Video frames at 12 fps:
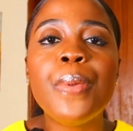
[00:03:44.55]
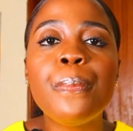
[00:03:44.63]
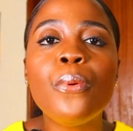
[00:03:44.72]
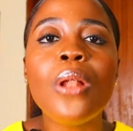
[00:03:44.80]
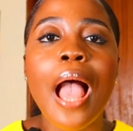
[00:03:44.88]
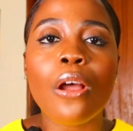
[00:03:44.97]

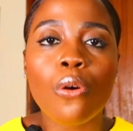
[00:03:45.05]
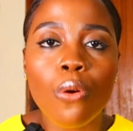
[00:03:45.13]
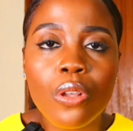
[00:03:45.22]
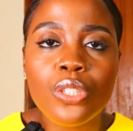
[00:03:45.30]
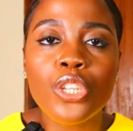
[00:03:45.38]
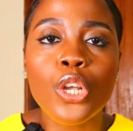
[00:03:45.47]
People
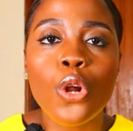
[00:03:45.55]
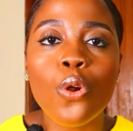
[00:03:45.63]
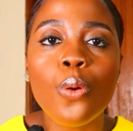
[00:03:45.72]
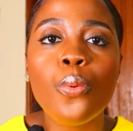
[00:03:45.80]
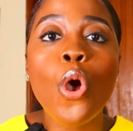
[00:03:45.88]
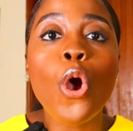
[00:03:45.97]
across the
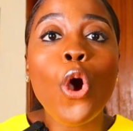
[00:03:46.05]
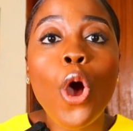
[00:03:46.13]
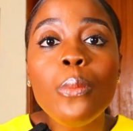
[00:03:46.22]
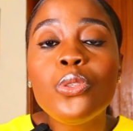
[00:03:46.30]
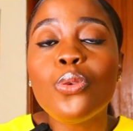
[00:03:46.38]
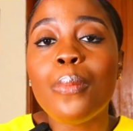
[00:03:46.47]
globe
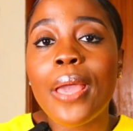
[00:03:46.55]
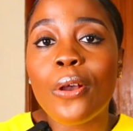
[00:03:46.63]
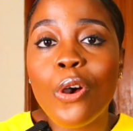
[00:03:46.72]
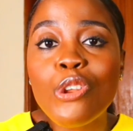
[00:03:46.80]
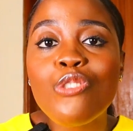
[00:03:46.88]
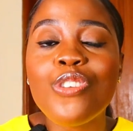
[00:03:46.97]
come to my
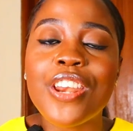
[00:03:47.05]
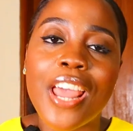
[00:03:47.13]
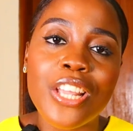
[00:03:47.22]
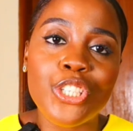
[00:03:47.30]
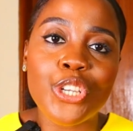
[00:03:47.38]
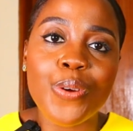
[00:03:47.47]
country,
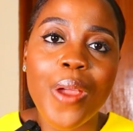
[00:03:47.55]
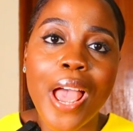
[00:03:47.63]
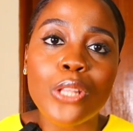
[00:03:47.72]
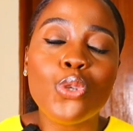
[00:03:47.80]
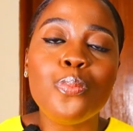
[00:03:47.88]
Nigeria,